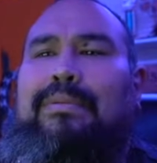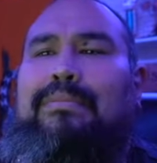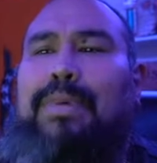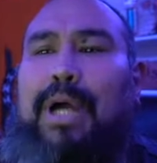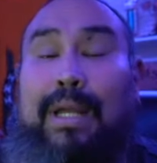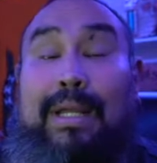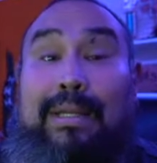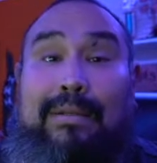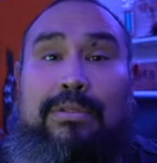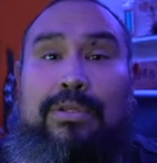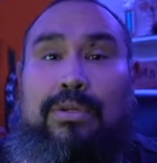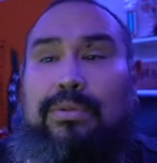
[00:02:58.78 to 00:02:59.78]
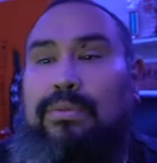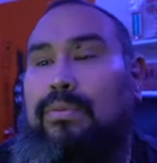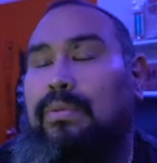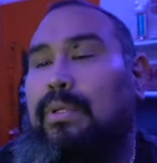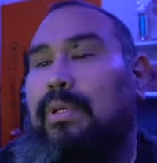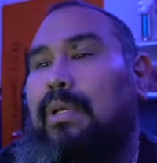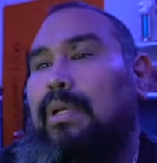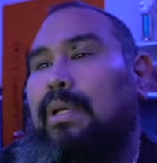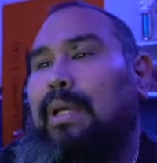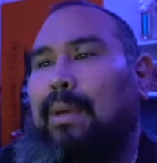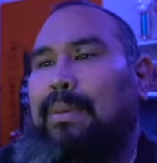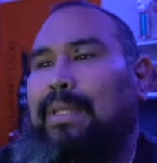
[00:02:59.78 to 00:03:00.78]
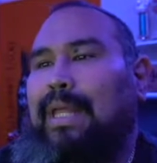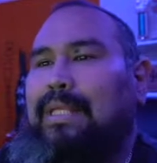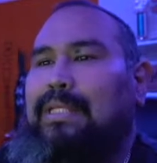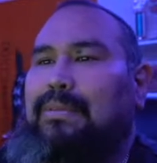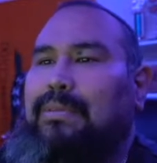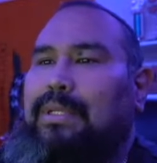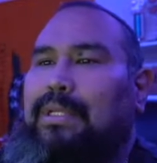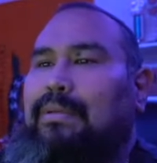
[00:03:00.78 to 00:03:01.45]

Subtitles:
pocket. So, I mean, that's something